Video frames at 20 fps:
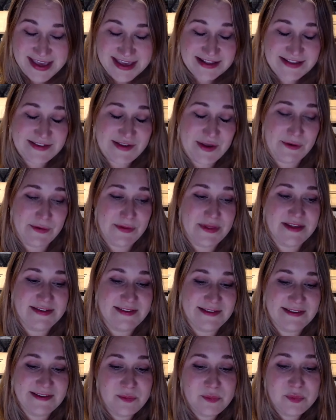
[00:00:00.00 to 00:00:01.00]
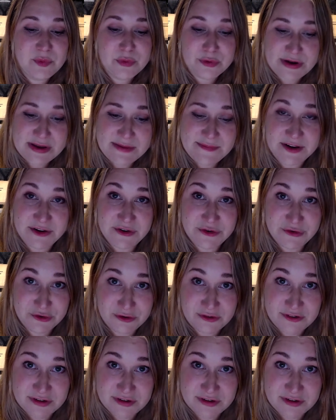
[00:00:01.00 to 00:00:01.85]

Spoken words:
So this is a premenstrual